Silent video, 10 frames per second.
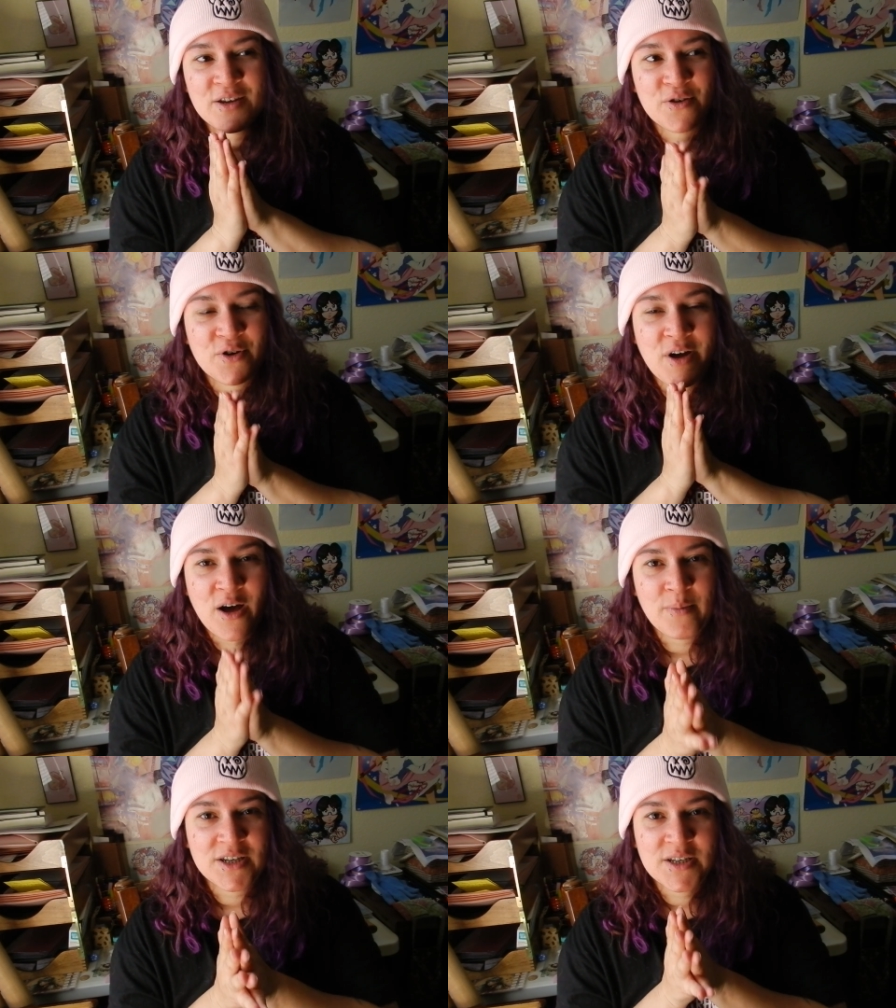You don't know
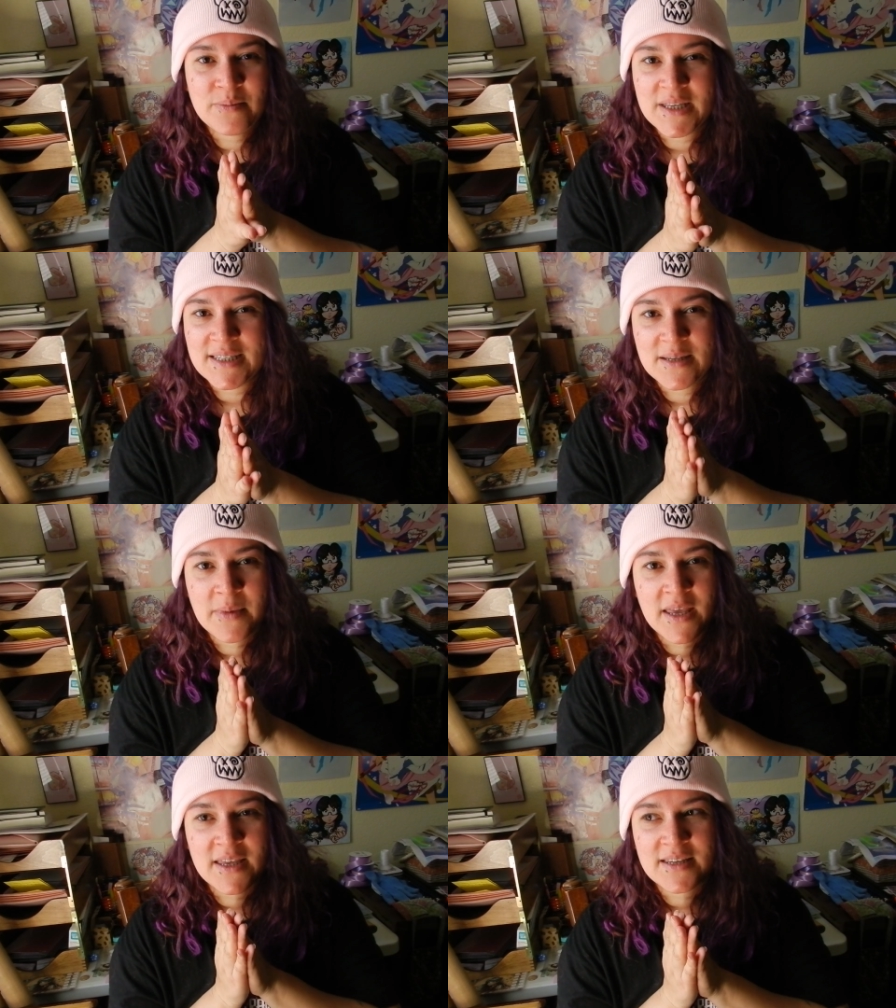how much it means to
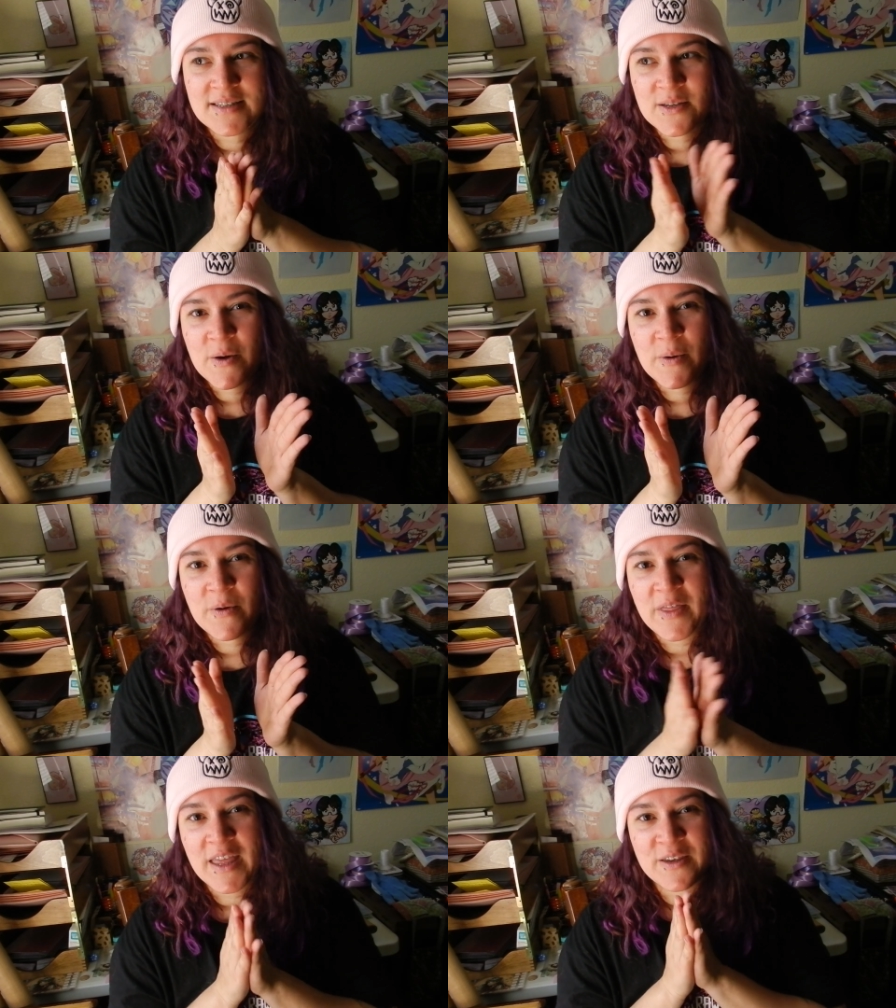me. So
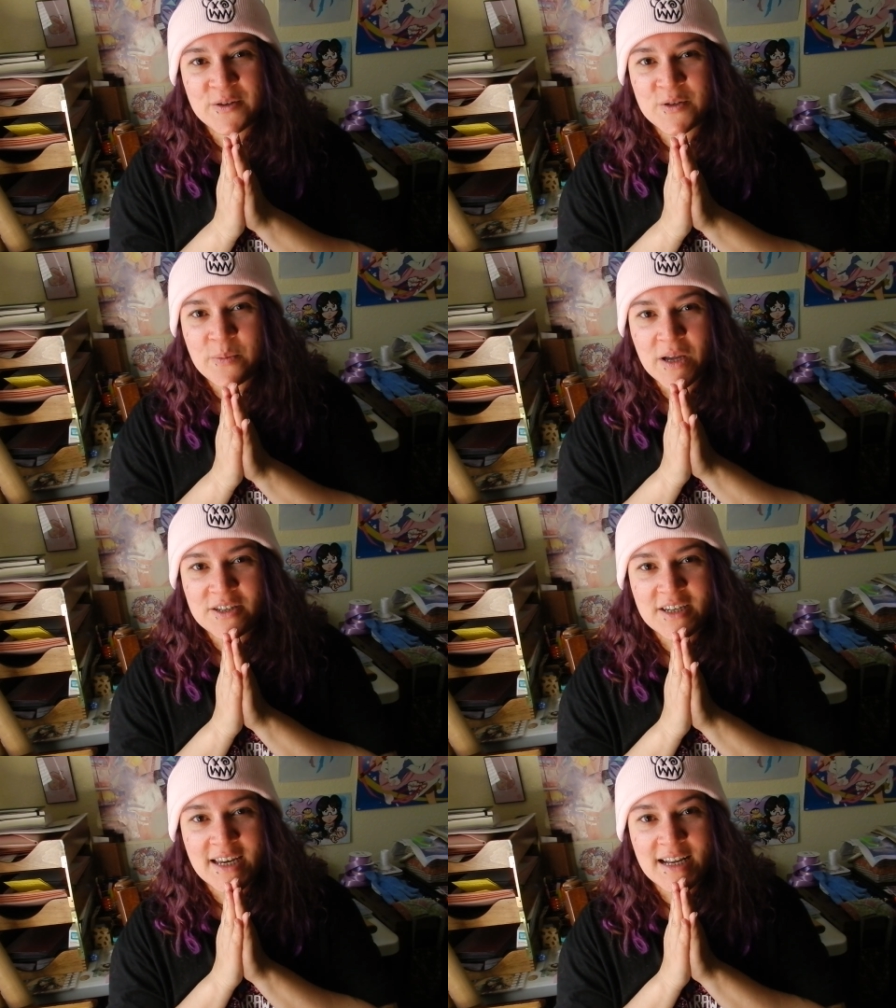thank you so
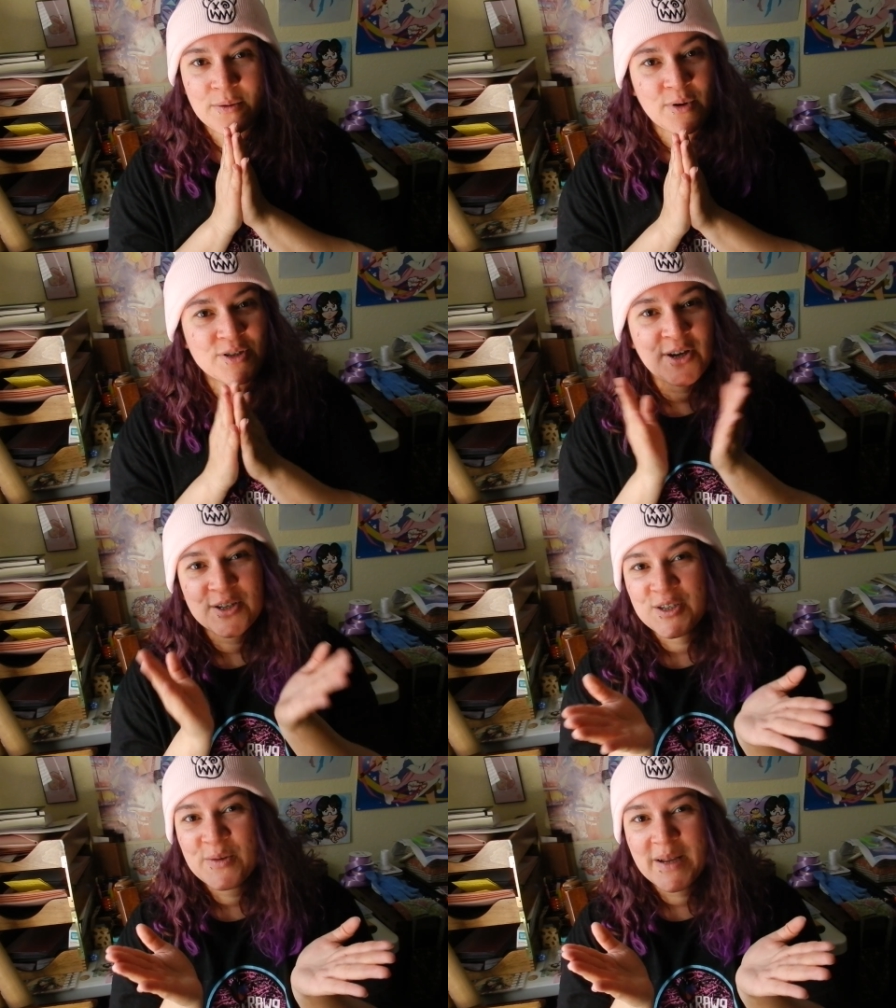much, and I will
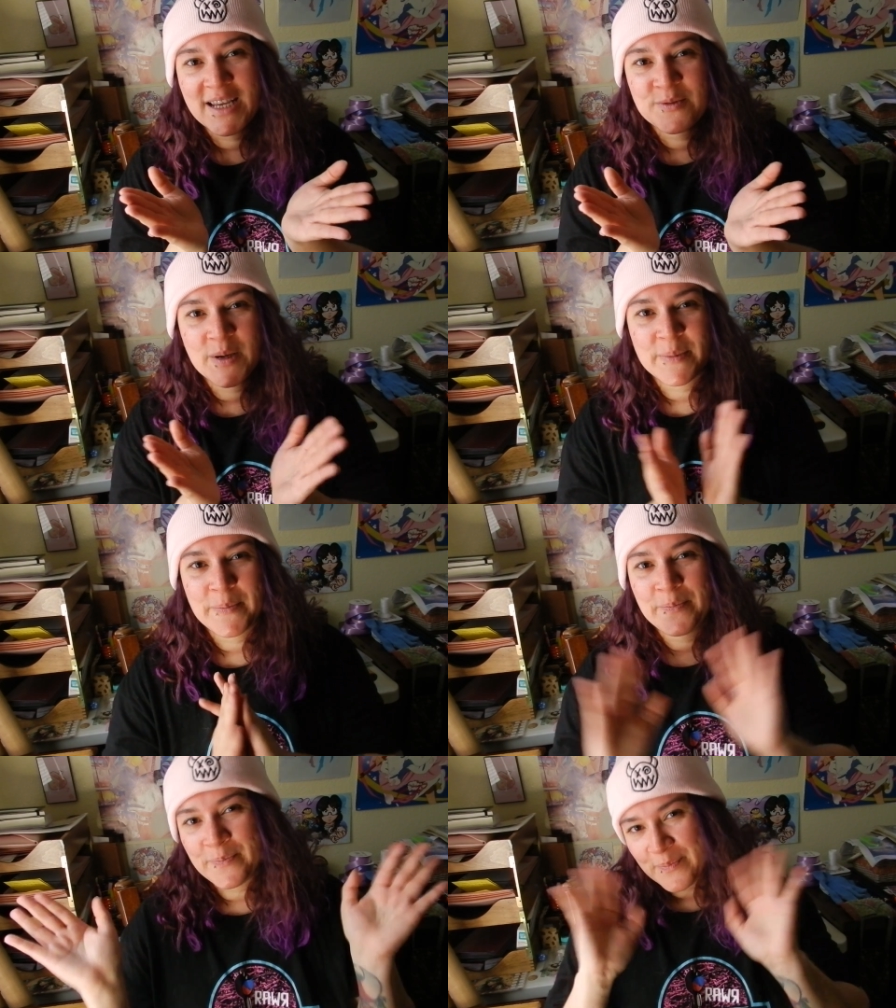talk to you in my next one.
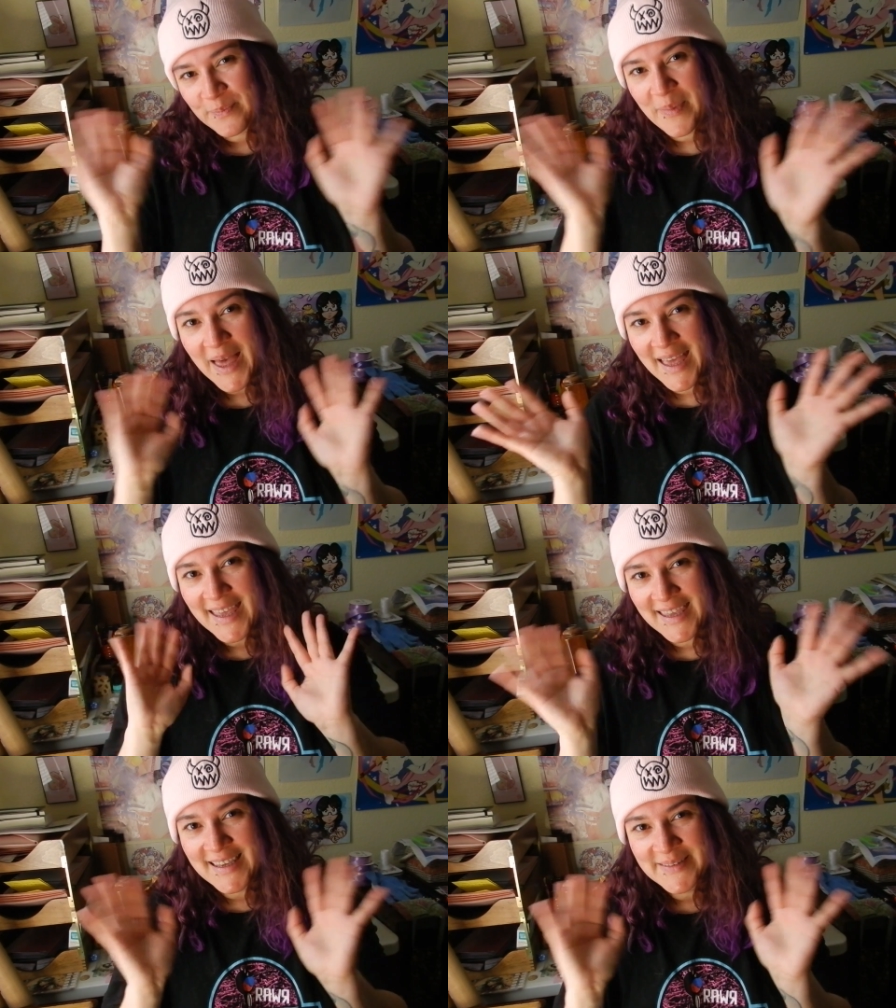
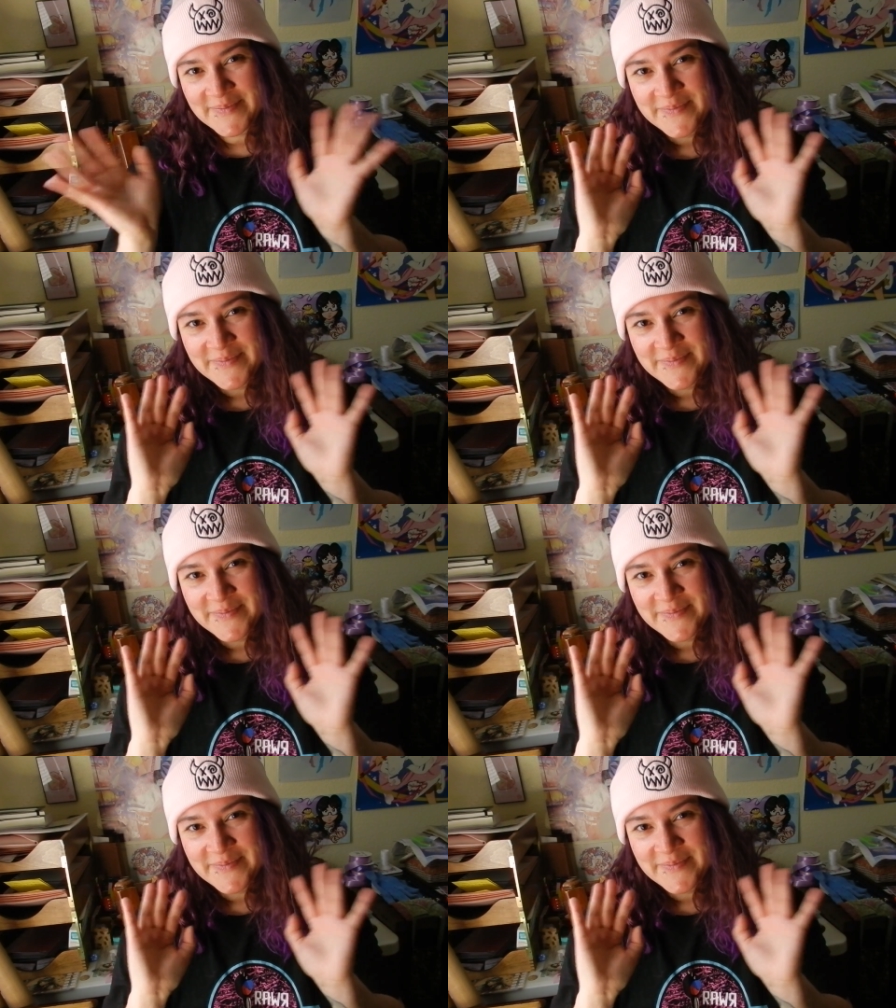Bye.